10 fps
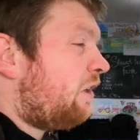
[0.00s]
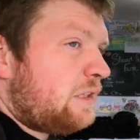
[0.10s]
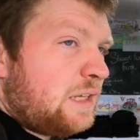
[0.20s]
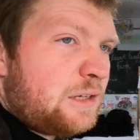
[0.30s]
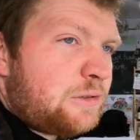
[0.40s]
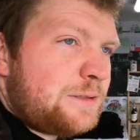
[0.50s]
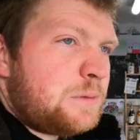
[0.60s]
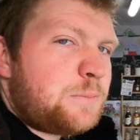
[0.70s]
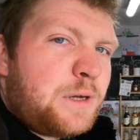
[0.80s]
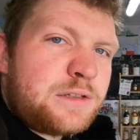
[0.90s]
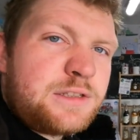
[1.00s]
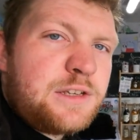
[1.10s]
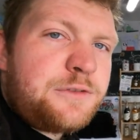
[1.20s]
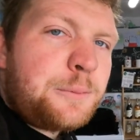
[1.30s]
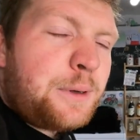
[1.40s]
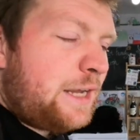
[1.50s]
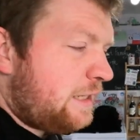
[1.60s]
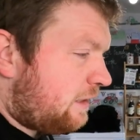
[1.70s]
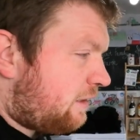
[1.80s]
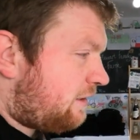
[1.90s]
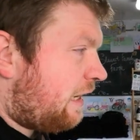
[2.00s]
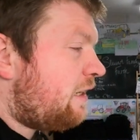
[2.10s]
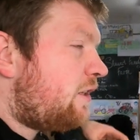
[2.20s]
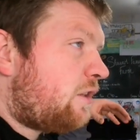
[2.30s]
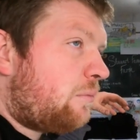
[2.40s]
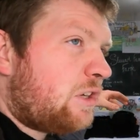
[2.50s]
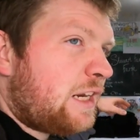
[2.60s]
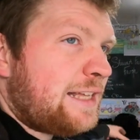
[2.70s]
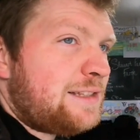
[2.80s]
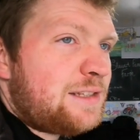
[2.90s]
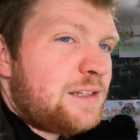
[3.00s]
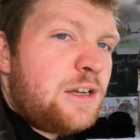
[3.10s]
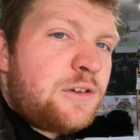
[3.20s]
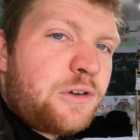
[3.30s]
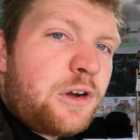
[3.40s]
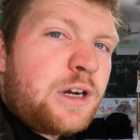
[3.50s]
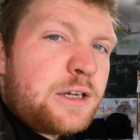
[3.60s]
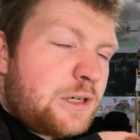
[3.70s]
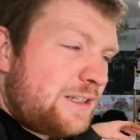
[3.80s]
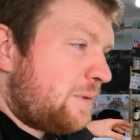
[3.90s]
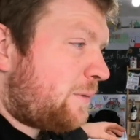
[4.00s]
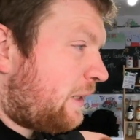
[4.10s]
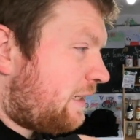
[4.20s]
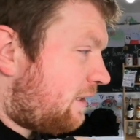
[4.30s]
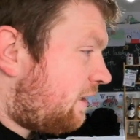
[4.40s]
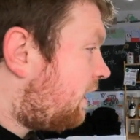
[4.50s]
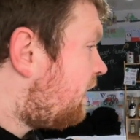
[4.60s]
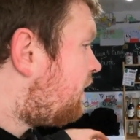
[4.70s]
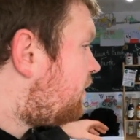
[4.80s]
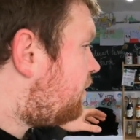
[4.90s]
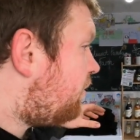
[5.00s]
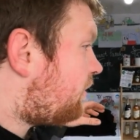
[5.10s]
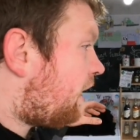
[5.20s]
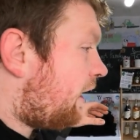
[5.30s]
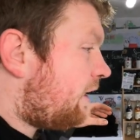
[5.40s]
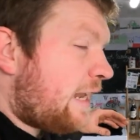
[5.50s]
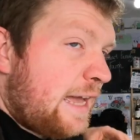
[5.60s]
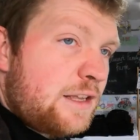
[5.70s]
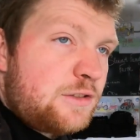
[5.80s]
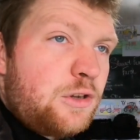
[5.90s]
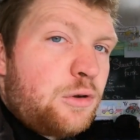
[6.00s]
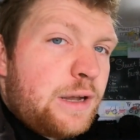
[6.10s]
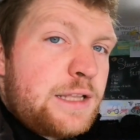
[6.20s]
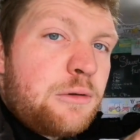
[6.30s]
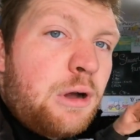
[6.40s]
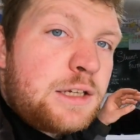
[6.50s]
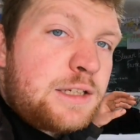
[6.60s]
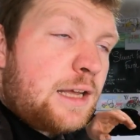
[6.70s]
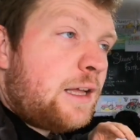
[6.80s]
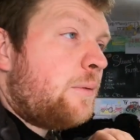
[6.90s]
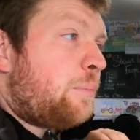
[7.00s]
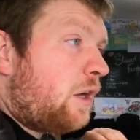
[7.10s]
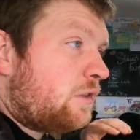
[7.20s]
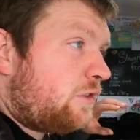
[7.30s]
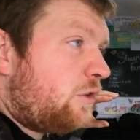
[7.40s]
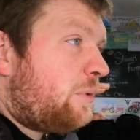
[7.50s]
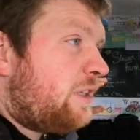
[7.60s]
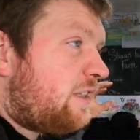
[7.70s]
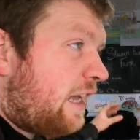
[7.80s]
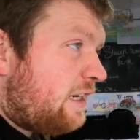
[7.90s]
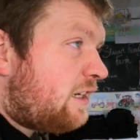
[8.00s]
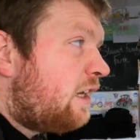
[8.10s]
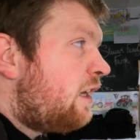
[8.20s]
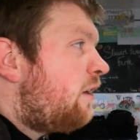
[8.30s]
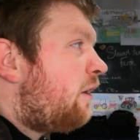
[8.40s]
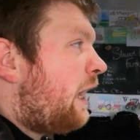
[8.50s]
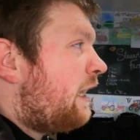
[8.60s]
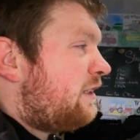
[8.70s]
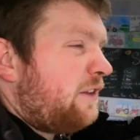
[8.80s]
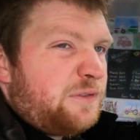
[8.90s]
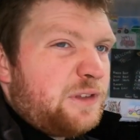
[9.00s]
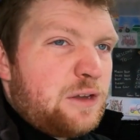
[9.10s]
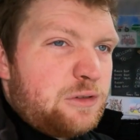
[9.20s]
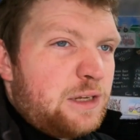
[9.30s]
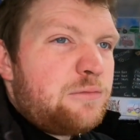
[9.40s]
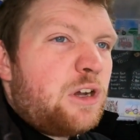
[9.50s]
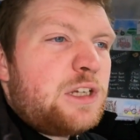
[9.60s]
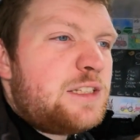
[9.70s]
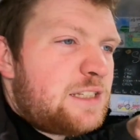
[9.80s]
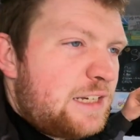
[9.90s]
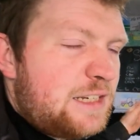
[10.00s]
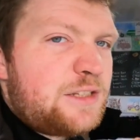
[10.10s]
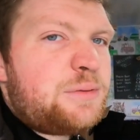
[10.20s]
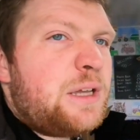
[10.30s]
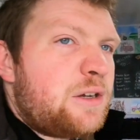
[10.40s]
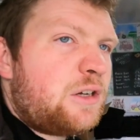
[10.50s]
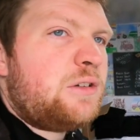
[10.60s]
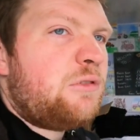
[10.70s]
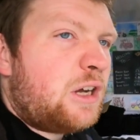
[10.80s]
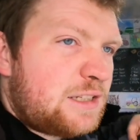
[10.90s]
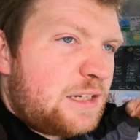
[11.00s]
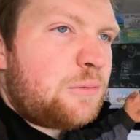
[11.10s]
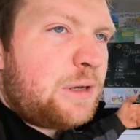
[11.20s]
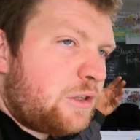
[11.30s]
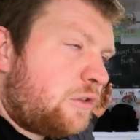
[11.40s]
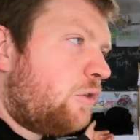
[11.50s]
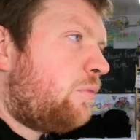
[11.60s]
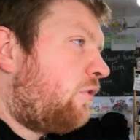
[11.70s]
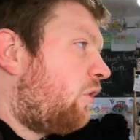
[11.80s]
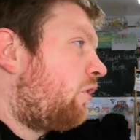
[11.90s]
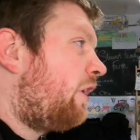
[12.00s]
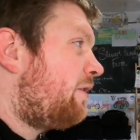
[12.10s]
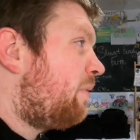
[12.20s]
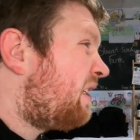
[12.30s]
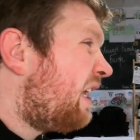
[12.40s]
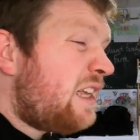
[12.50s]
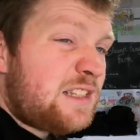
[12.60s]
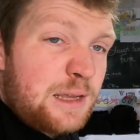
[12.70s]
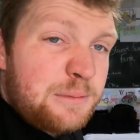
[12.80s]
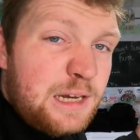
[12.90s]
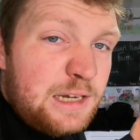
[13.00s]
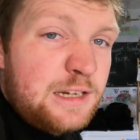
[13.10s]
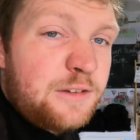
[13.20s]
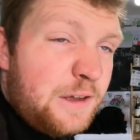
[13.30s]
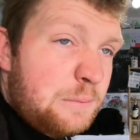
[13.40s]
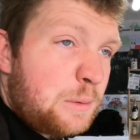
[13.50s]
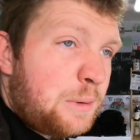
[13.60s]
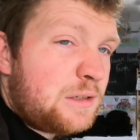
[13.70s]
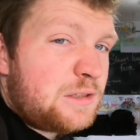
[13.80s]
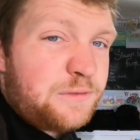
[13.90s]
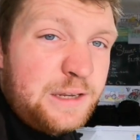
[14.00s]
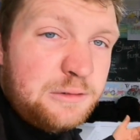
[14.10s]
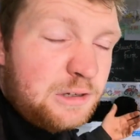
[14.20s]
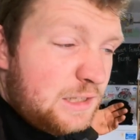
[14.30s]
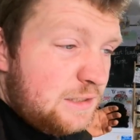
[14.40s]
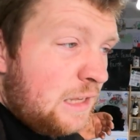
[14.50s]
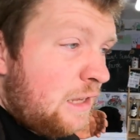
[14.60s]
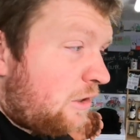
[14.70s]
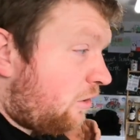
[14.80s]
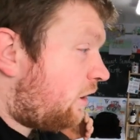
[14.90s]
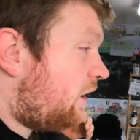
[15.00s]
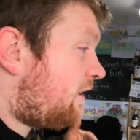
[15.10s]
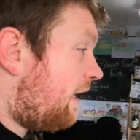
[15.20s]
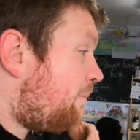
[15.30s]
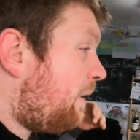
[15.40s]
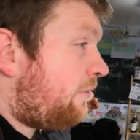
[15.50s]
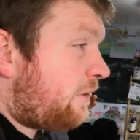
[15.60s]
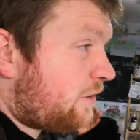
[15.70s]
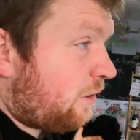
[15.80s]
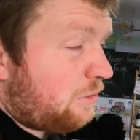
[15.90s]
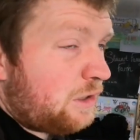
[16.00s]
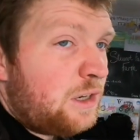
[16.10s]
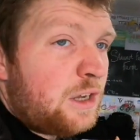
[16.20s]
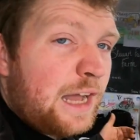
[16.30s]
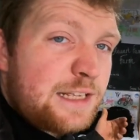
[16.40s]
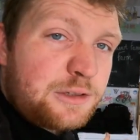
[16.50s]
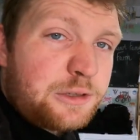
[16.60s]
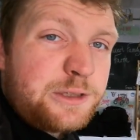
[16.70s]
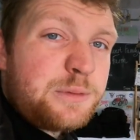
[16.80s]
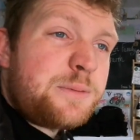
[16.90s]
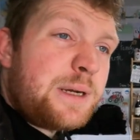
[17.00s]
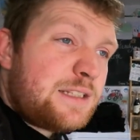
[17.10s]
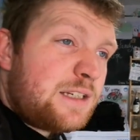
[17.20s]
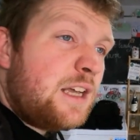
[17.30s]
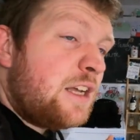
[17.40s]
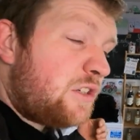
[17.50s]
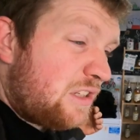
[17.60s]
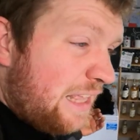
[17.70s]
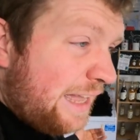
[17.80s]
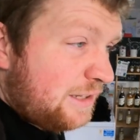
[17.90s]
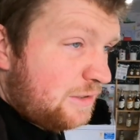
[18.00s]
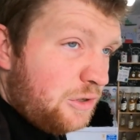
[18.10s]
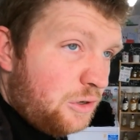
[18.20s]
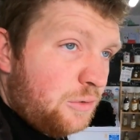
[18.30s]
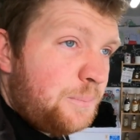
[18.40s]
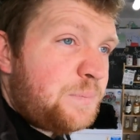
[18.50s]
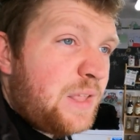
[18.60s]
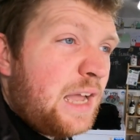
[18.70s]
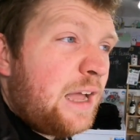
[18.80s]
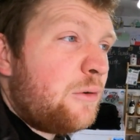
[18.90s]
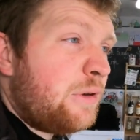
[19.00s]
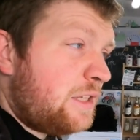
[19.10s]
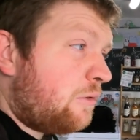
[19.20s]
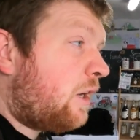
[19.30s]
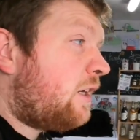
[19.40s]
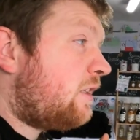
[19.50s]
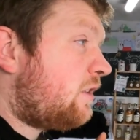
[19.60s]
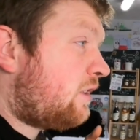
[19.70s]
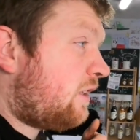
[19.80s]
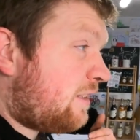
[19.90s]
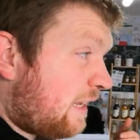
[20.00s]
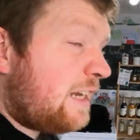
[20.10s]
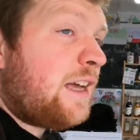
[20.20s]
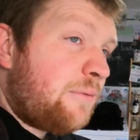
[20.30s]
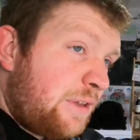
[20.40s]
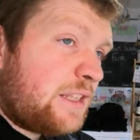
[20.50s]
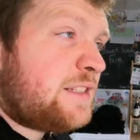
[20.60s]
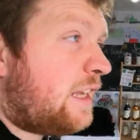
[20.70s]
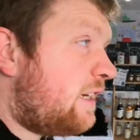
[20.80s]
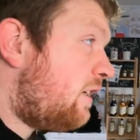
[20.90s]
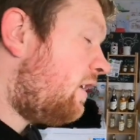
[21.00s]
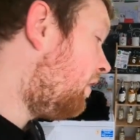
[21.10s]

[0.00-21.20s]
with the Christmas boxes, if you're buying it to send to someone else for a Christmas present, you can let us know when you want the box to be sent, as if you didn't want it sent this week or you want it sent a week or two before Christmas. Same with any of the family boxes. If anyone is looking to send beef to someone as a Christmas present, just let us know when you want us to send it, and we can send it